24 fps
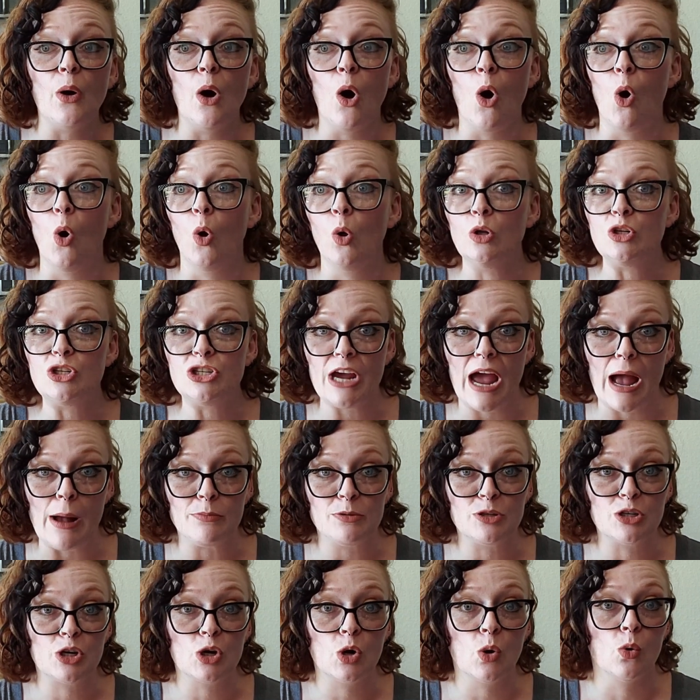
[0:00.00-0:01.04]
a whole
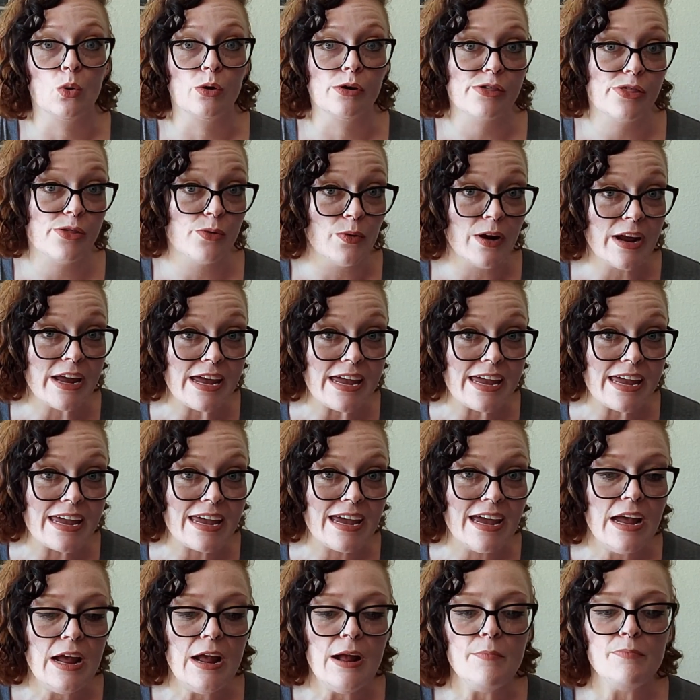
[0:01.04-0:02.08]
chapter or 3
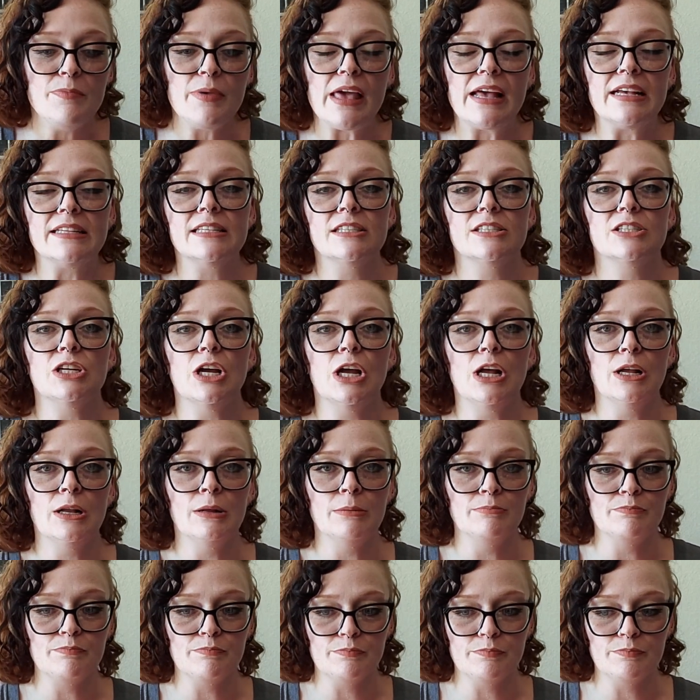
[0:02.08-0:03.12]
because it's
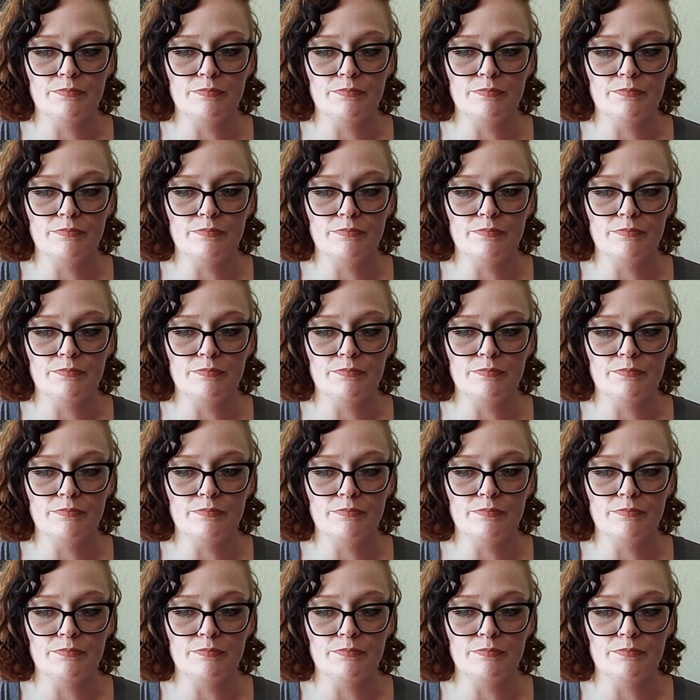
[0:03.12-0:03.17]
all